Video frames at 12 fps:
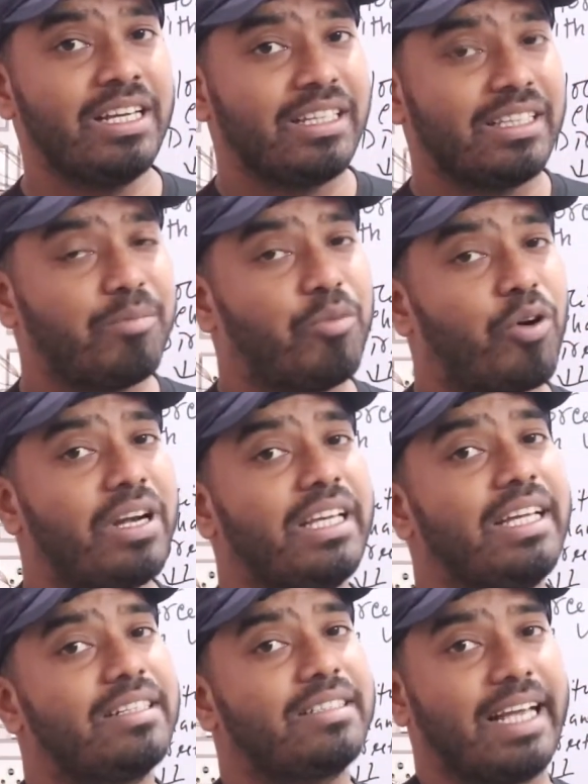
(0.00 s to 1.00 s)
the body
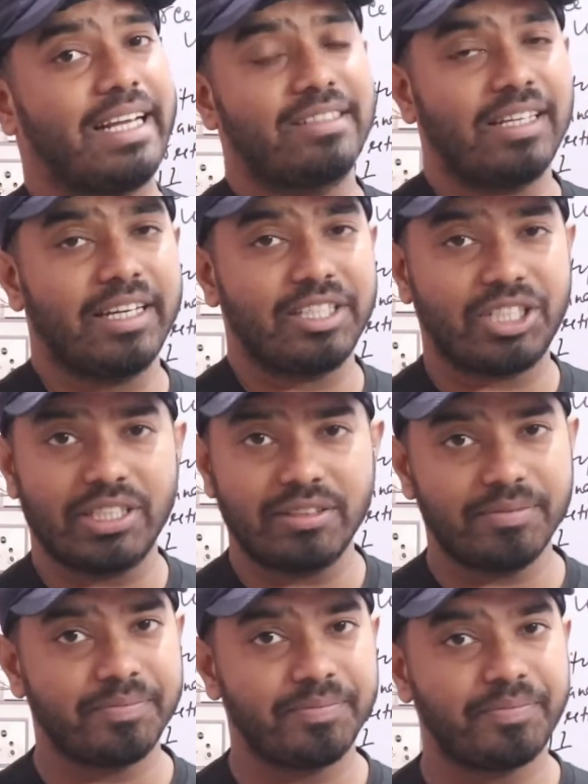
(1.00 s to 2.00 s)
gets acceleration.
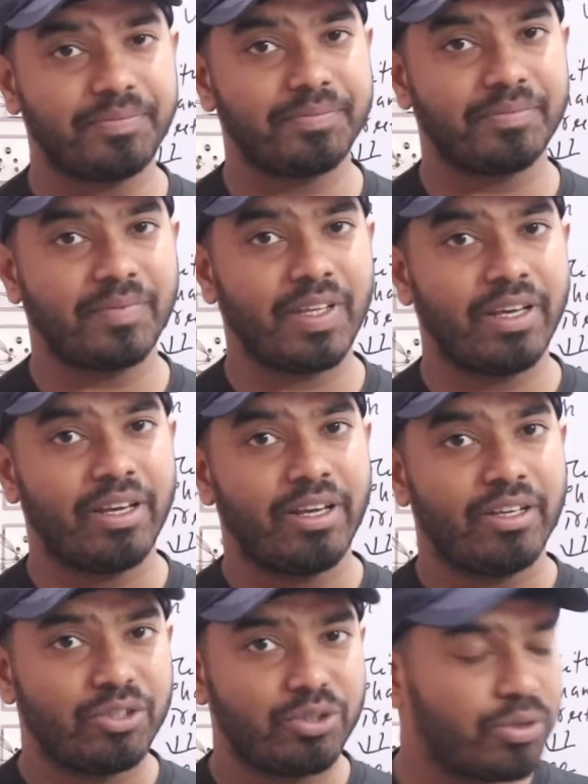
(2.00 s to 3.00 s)

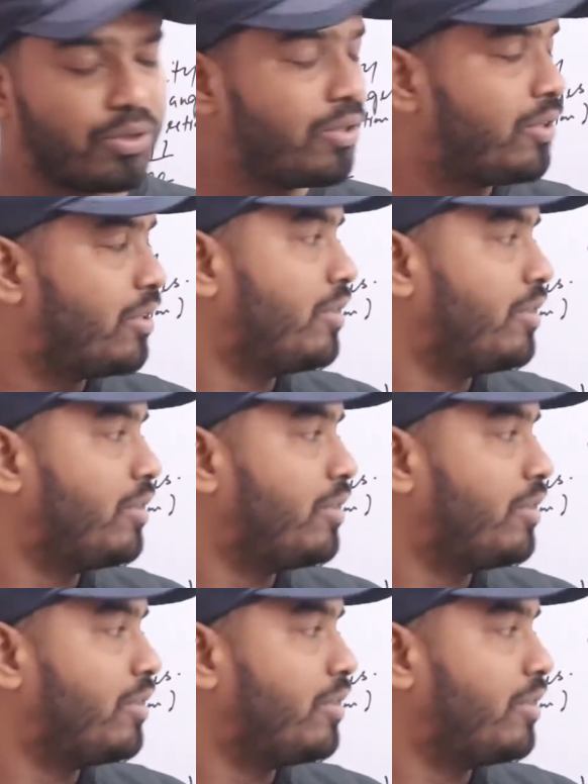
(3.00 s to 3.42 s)
So